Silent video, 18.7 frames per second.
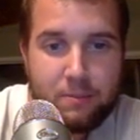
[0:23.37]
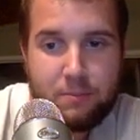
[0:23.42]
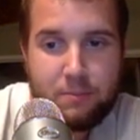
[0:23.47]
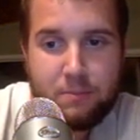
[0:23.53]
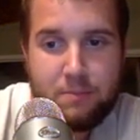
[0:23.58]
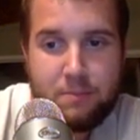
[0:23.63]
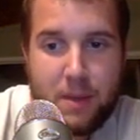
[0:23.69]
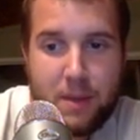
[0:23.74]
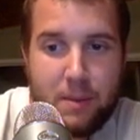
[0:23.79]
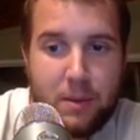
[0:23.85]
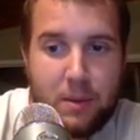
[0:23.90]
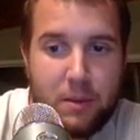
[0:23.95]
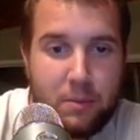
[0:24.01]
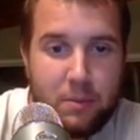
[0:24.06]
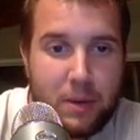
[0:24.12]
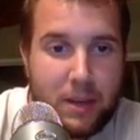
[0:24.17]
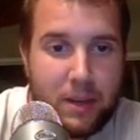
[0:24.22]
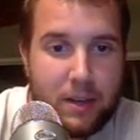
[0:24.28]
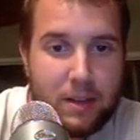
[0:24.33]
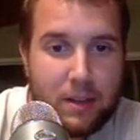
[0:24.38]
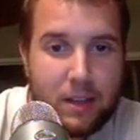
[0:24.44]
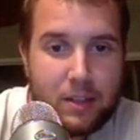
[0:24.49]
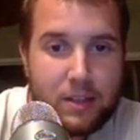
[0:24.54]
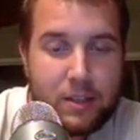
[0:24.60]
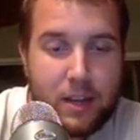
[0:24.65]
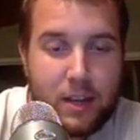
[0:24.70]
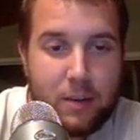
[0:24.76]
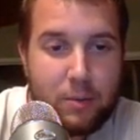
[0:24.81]

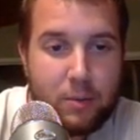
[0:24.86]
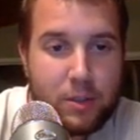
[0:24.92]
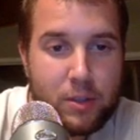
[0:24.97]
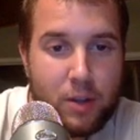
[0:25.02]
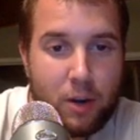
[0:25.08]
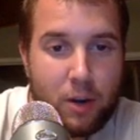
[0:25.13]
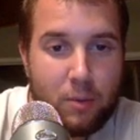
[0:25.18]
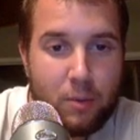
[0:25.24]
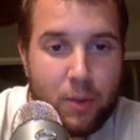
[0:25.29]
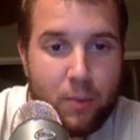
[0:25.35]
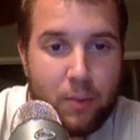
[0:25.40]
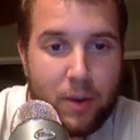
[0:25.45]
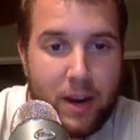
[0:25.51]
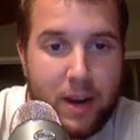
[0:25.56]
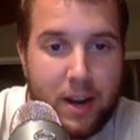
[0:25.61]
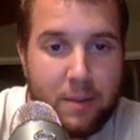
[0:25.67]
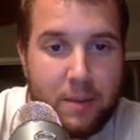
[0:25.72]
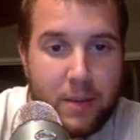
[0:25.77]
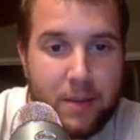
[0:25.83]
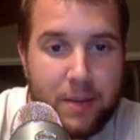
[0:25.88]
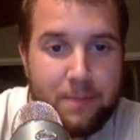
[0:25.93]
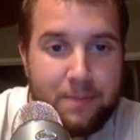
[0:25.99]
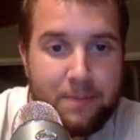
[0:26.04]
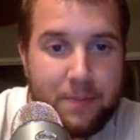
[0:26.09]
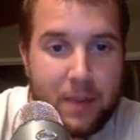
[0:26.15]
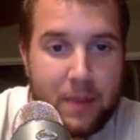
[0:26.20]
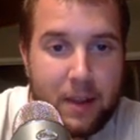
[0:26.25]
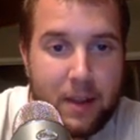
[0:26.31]
let's say we'll start with one enemy.
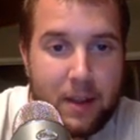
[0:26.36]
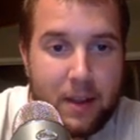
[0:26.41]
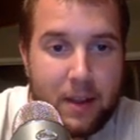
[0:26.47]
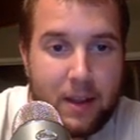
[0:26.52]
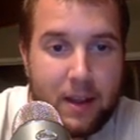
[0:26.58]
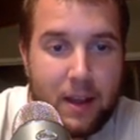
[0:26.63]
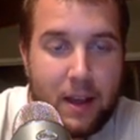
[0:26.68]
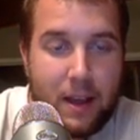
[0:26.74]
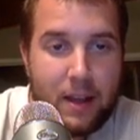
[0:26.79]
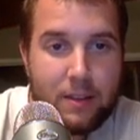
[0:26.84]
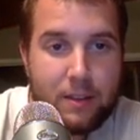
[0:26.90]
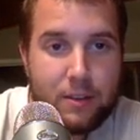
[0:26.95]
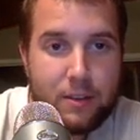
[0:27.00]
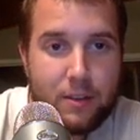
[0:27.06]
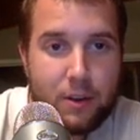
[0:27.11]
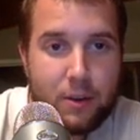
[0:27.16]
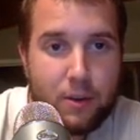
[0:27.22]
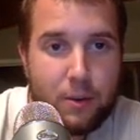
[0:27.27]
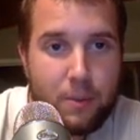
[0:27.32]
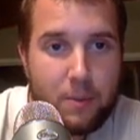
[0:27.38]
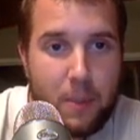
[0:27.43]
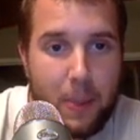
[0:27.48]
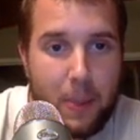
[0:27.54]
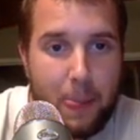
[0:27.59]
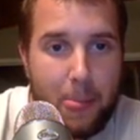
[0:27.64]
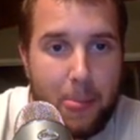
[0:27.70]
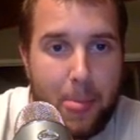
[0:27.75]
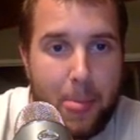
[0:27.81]
And so
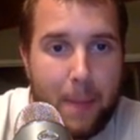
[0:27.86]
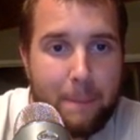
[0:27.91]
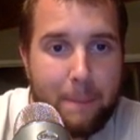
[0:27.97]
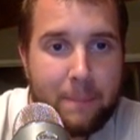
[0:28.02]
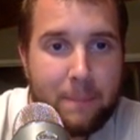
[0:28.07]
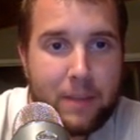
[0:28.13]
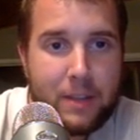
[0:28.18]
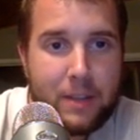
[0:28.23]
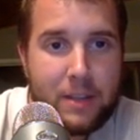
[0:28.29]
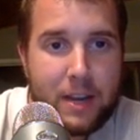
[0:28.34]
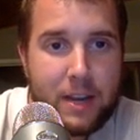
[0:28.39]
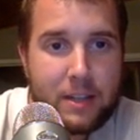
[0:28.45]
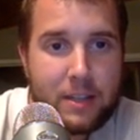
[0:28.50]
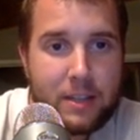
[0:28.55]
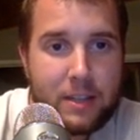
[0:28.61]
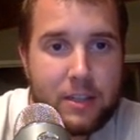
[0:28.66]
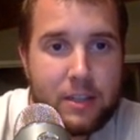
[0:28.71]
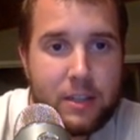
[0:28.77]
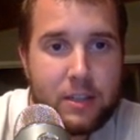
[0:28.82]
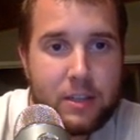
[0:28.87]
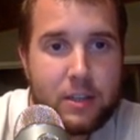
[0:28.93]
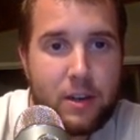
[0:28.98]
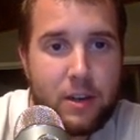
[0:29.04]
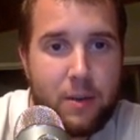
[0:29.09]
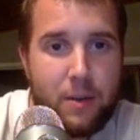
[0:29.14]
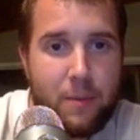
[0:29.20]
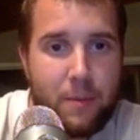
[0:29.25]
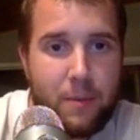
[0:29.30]
let's actually
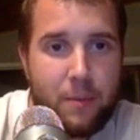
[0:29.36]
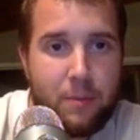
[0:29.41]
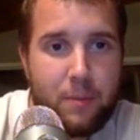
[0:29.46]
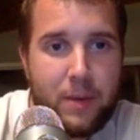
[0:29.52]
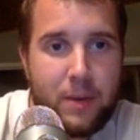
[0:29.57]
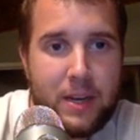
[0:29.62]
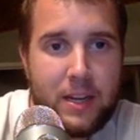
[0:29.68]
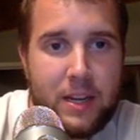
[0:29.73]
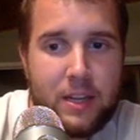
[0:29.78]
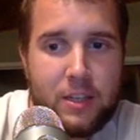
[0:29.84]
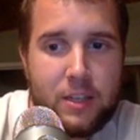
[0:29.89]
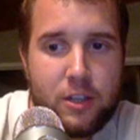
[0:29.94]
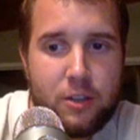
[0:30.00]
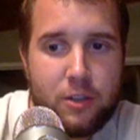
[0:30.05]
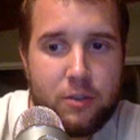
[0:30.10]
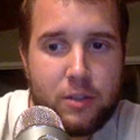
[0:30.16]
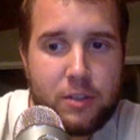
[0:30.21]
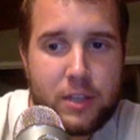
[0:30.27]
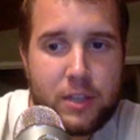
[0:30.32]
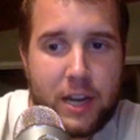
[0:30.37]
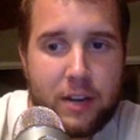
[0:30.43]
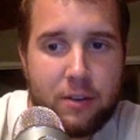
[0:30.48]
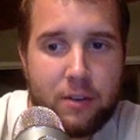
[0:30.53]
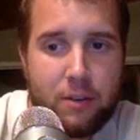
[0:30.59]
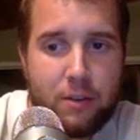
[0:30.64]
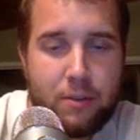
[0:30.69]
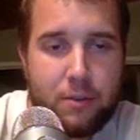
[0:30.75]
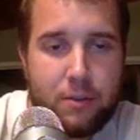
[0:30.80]
we need to
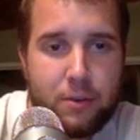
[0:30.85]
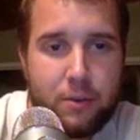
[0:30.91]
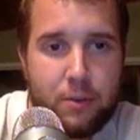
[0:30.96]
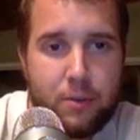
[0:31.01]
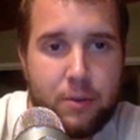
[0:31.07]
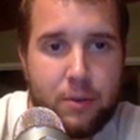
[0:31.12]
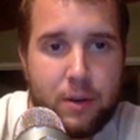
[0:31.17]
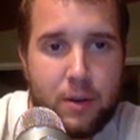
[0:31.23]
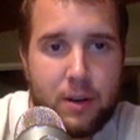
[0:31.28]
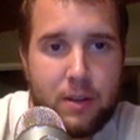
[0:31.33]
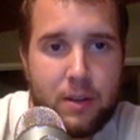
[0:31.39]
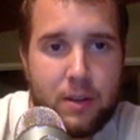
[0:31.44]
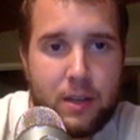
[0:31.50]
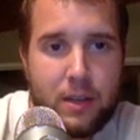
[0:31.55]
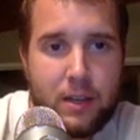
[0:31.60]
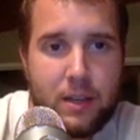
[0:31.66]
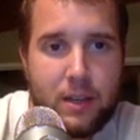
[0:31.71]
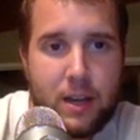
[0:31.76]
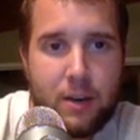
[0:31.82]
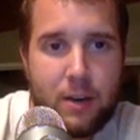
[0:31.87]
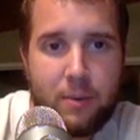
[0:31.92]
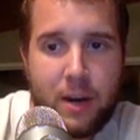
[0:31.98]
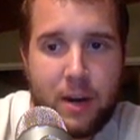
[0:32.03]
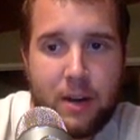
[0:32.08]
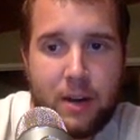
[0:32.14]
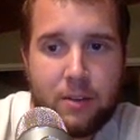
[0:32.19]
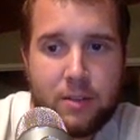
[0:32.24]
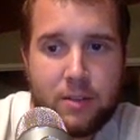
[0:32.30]
cycle through the
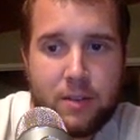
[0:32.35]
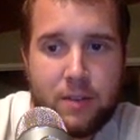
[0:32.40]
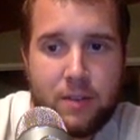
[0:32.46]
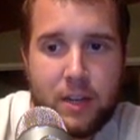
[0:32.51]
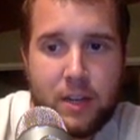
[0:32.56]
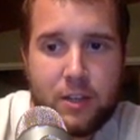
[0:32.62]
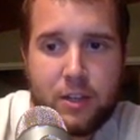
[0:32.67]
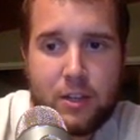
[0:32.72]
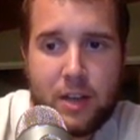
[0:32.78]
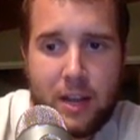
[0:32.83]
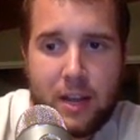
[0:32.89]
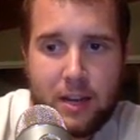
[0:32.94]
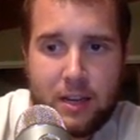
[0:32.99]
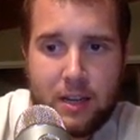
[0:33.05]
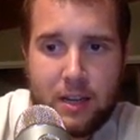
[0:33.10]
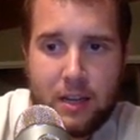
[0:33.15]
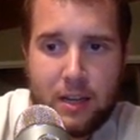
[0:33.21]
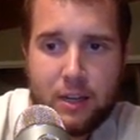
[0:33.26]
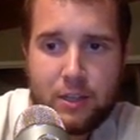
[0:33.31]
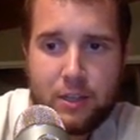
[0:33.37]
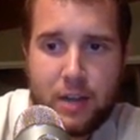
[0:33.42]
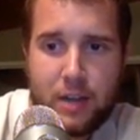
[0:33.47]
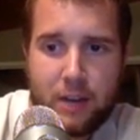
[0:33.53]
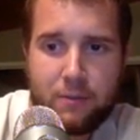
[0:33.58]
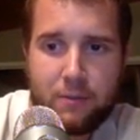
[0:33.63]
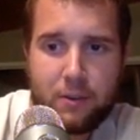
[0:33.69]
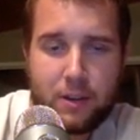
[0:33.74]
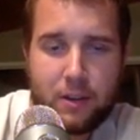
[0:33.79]
iterators of each and
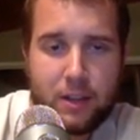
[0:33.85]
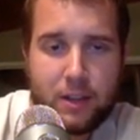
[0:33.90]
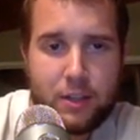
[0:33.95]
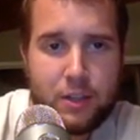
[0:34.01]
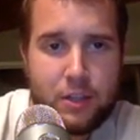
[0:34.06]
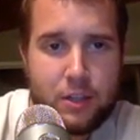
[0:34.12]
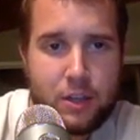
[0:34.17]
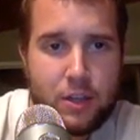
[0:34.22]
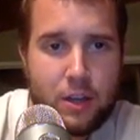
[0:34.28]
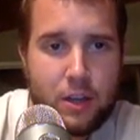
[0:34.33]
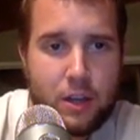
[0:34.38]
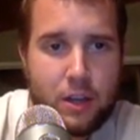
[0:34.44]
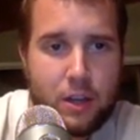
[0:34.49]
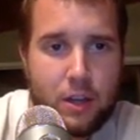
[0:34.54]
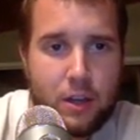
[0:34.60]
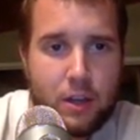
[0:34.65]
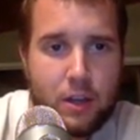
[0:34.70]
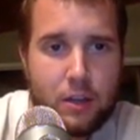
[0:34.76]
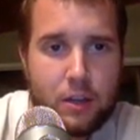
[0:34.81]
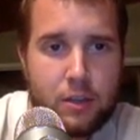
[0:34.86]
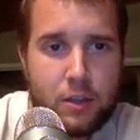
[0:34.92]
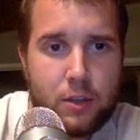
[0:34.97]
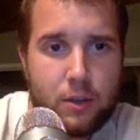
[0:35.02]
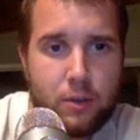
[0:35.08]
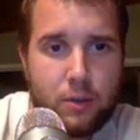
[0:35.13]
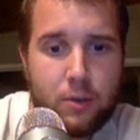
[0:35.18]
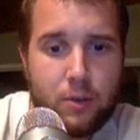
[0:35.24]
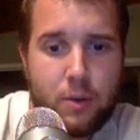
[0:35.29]
check for collisions.
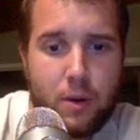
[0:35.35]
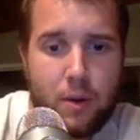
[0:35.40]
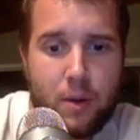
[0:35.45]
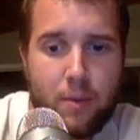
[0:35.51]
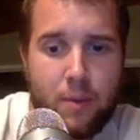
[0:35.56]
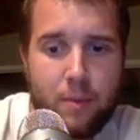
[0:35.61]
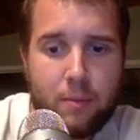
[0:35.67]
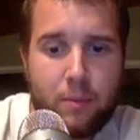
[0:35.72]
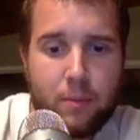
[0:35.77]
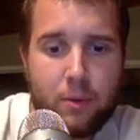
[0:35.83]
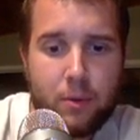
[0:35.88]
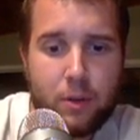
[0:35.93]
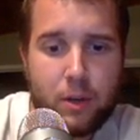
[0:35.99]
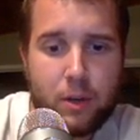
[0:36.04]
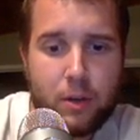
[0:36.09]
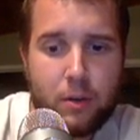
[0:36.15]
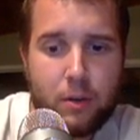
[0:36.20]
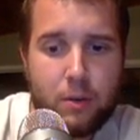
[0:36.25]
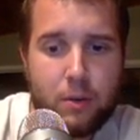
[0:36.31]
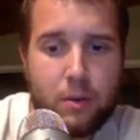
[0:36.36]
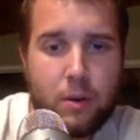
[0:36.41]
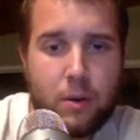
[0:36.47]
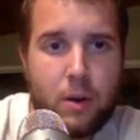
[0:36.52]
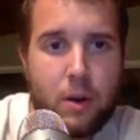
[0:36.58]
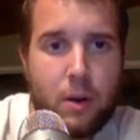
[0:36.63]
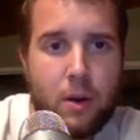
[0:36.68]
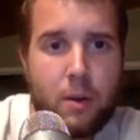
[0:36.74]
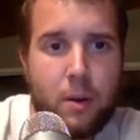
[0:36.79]
So we'll go
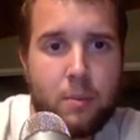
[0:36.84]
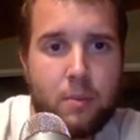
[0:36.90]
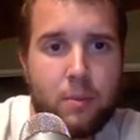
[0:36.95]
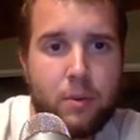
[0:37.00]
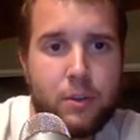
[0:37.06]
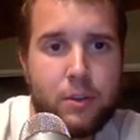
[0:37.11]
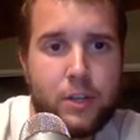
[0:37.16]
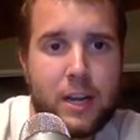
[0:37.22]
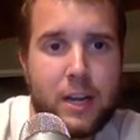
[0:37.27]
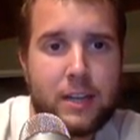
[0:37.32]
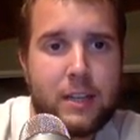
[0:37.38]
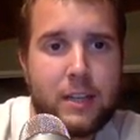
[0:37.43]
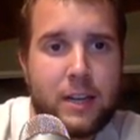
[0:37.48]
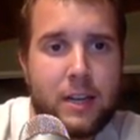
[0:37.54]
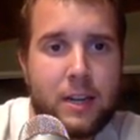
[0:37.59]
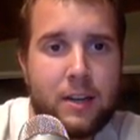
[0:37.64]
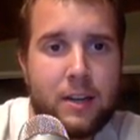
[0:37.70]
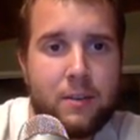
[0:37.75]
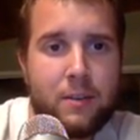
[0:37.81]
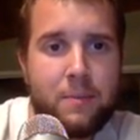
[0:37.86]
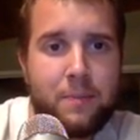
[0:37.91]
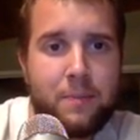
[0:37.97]
projectile